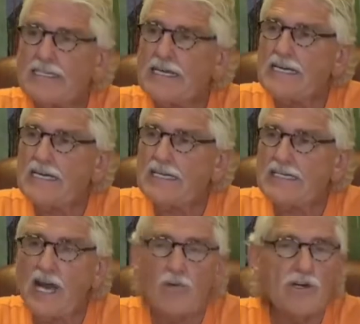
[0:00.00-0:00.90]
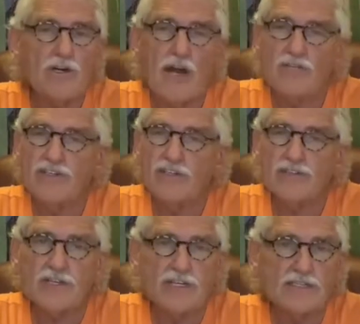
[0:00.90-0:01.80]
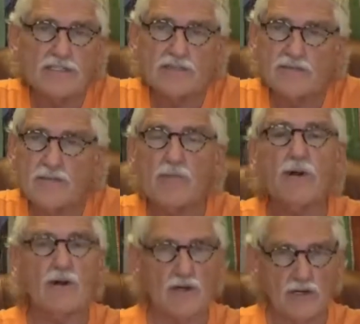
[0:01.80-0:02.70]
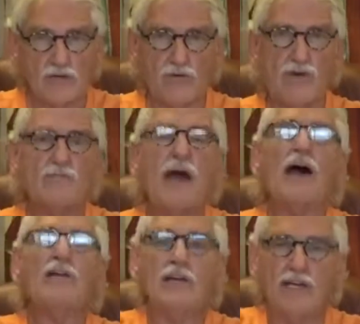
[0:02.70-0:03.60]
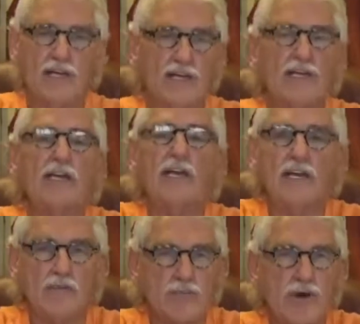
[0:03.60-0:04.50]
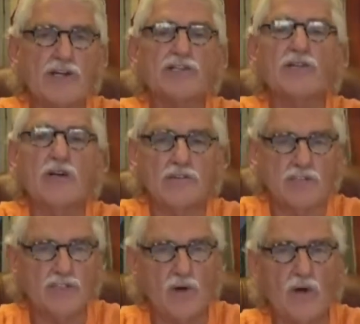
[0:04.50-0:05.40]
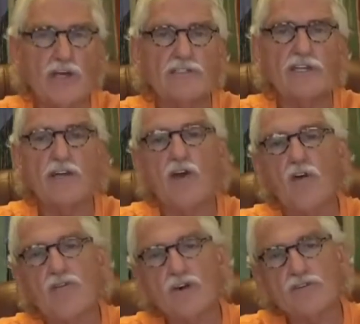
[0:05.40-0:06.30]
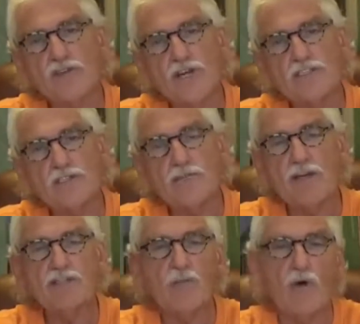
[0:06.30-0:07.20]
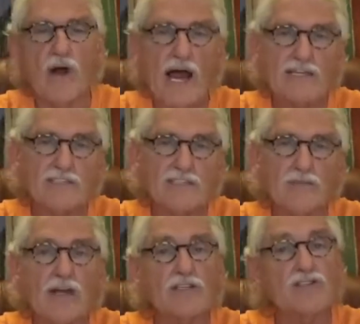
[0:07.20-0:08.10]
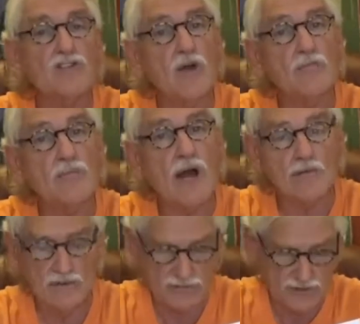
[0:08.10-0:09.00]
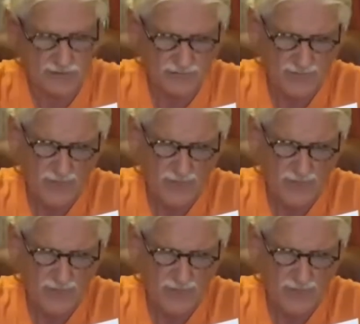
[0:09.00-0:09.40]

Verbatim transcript: Not when you're not filtering. Remember, rebounding, any pressure on the joints and no filtration means more acid, means joint problems.